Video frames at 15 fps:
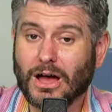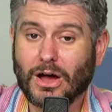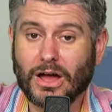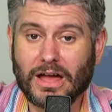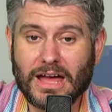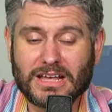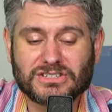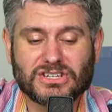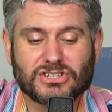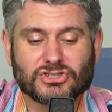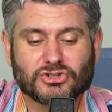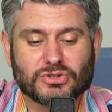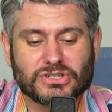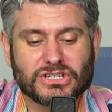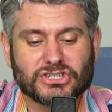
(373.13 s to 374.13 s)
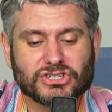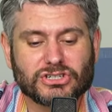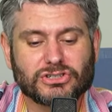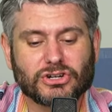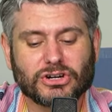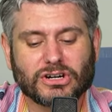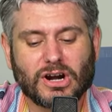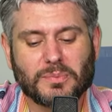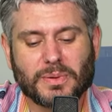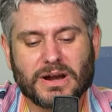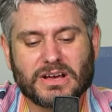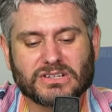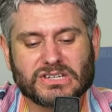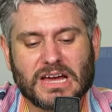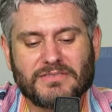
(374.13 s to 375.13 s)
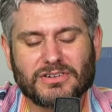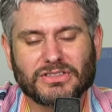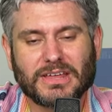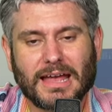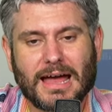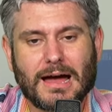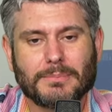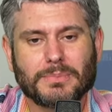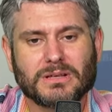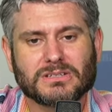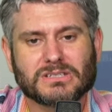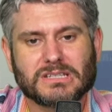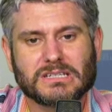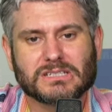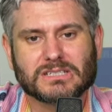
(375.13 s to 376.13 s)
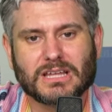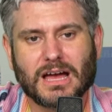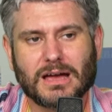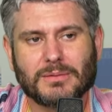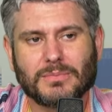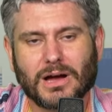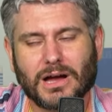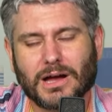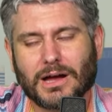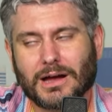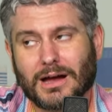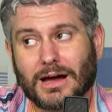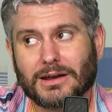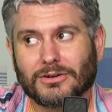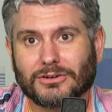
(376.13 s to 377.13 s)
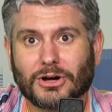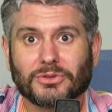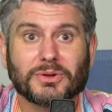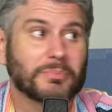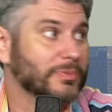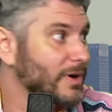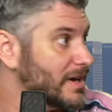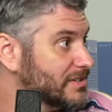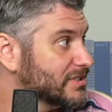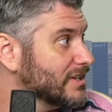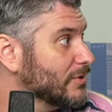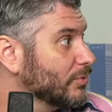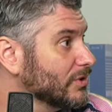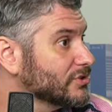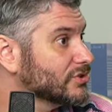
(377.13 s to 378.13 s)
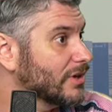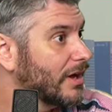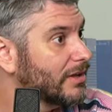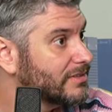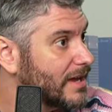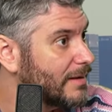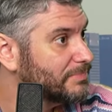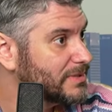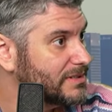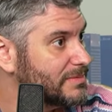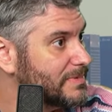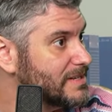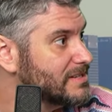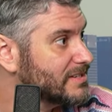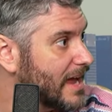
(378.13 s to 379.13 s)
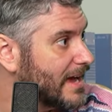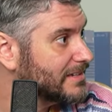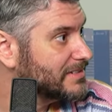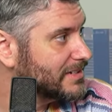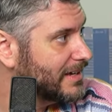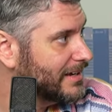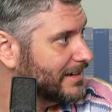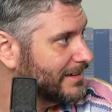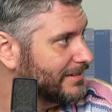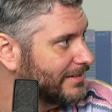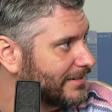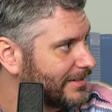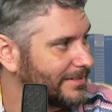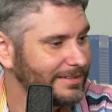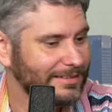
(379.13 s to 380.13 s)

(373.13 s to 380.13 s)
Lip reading: as is tradition during our breaks, everything happens. This time, I don't know, the president was attempted to be assassinated.